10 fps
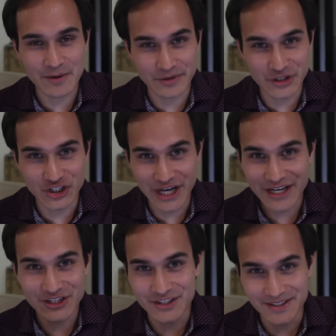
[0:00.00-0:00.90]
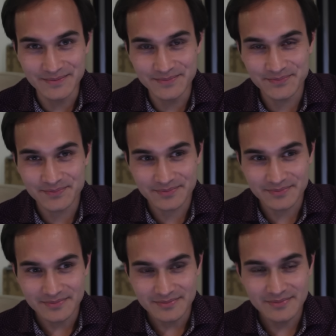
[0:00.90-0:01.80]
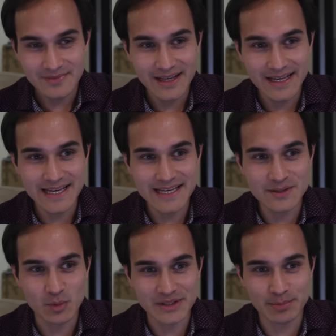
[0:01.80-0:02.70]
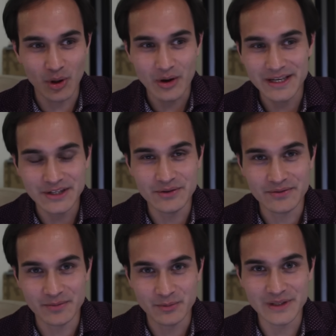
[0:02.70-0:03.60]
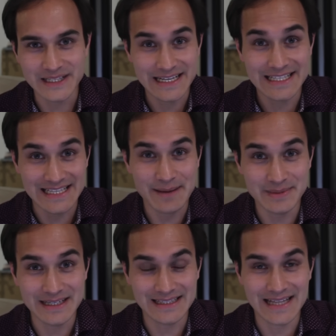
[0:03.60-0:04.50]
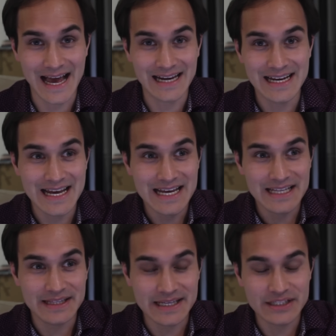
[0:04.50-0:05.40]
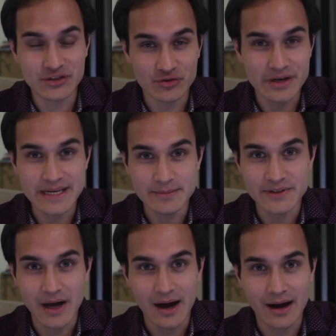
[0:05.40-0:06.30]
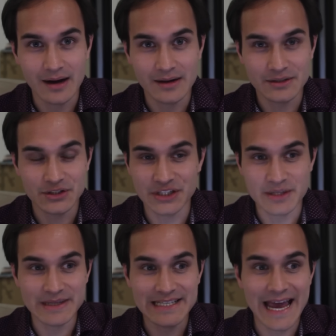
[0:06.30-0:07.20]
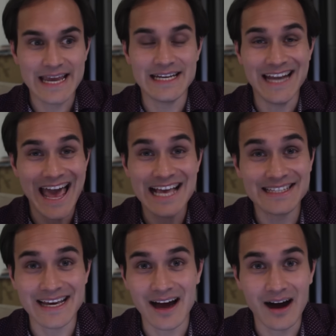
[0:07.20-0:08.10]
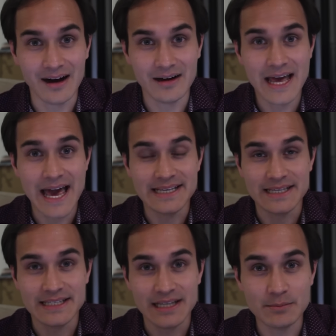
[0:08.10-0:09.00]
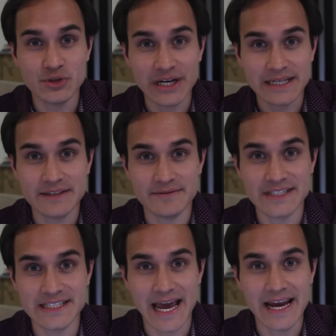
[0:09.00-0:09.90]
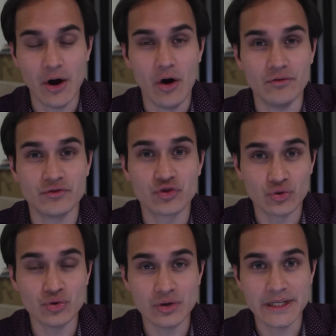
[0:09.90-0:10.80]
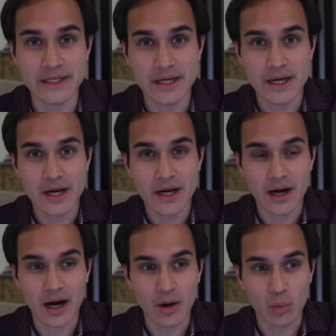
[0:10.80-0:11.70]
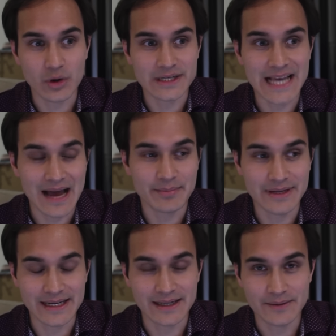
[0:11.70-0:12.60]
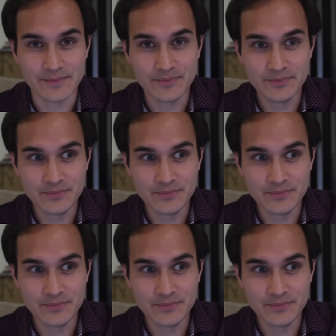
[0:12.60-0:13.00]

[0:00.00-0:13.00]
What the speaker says: rejection is what's blocking you from really accepting that these dreams are just to be taken as they are, as a subjective state of truly what is happening,